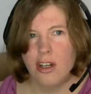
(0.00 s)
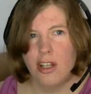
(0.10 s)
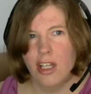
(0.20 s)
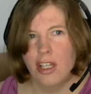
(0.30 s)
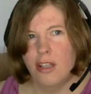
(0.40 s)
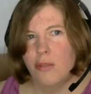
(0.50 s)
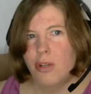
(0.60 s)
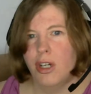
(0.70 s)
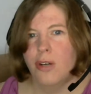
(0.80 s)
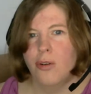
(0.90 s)
in the
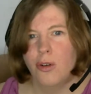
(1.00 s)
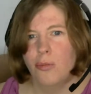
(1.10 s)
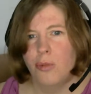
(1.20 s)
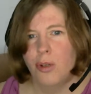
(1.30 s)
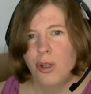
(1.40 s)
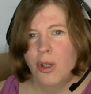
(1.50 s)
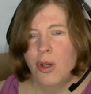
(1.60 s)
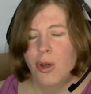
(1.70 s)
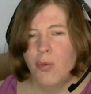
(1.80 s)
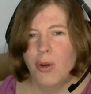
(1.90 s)
break room
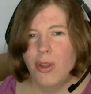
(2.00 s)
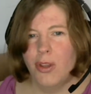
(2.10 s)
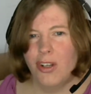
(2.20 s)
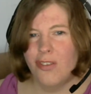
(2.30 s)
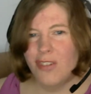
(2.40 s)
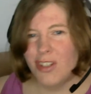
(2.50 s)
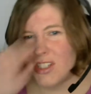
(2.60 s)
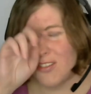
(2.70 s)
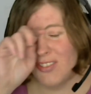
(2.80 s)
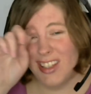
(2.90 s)
where they're given
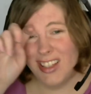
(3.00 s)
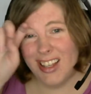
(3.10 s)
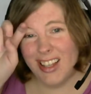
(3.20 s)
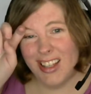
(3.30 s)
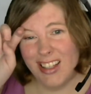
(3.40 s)
something that